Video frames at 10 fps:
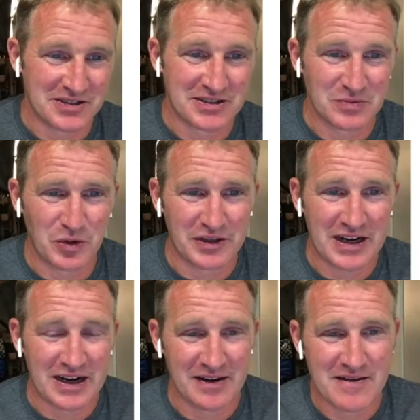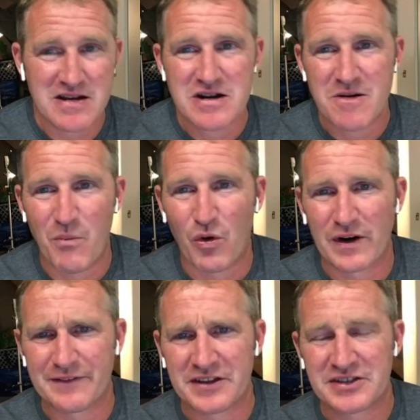this is really kind of
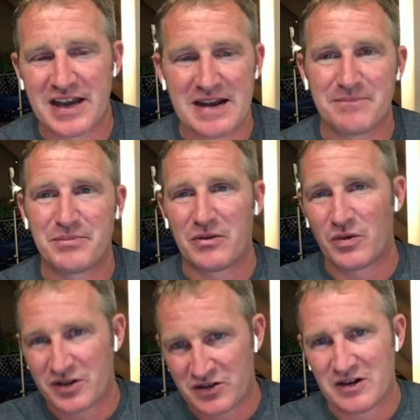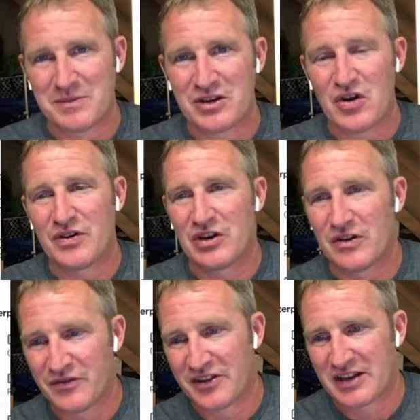more of the same, but we're just going to be going
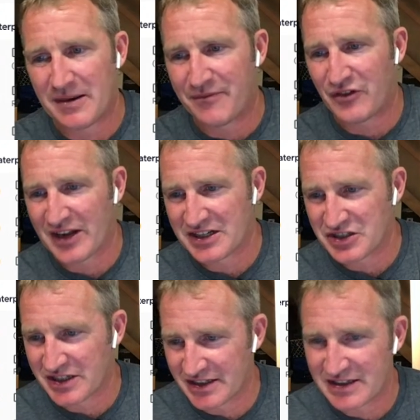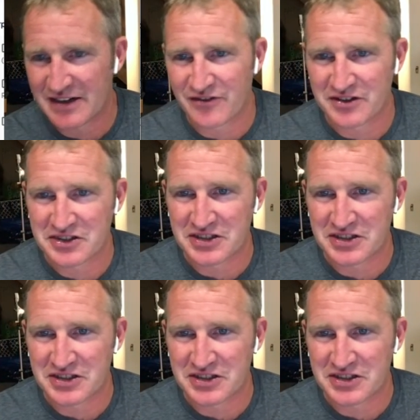over the tub flange in a different